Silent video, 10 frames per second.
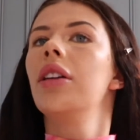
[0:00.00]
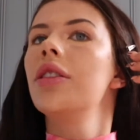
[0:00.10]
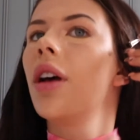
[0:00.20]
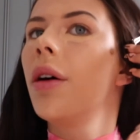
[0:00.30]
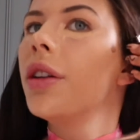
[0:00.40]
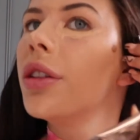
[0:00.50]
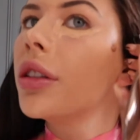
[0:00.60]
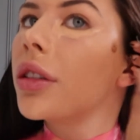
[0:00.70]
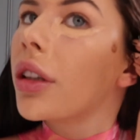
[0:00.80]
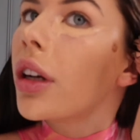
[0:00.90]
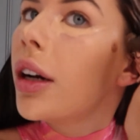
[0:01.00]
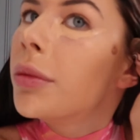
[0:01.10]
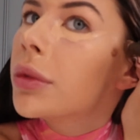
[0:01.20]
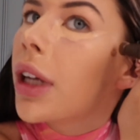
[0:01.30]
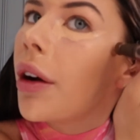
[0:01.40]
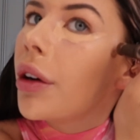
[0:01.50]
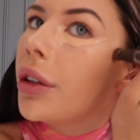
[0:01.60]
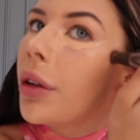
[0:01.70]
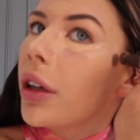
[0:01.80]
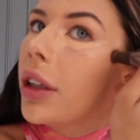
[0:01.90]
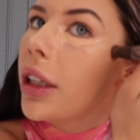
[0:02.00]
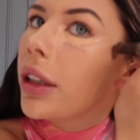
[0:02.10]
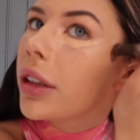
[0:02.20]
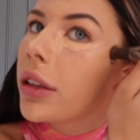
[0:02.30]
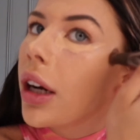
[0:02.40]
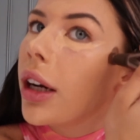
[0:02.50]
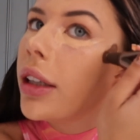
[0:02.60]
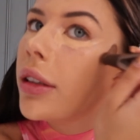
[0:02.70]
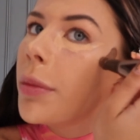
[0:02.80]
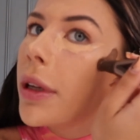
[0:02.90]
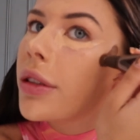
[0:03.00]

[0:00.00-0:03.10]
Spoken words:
So it just comes out and you only need the tiniest bit,